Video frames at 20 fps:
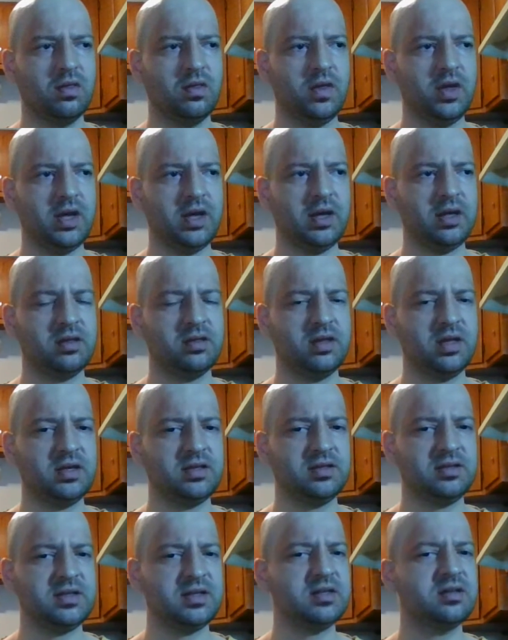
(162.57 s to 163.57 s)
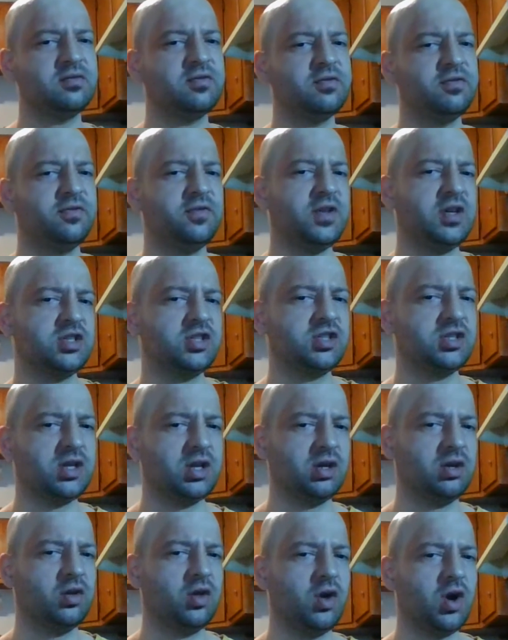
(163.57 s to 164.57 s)
they didn't fish
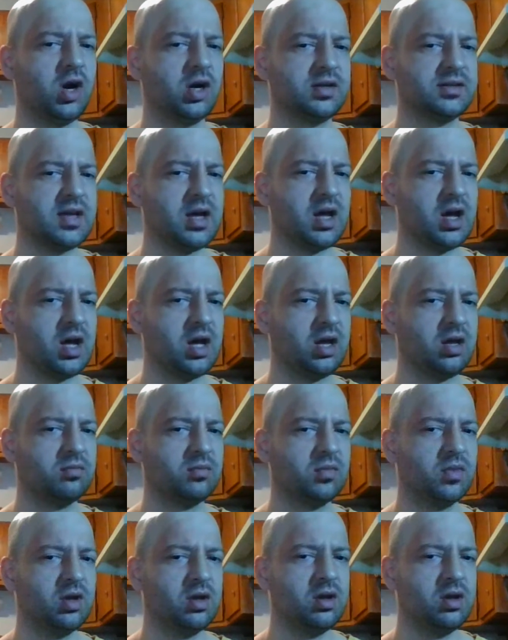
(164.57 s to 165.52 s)
in a long time.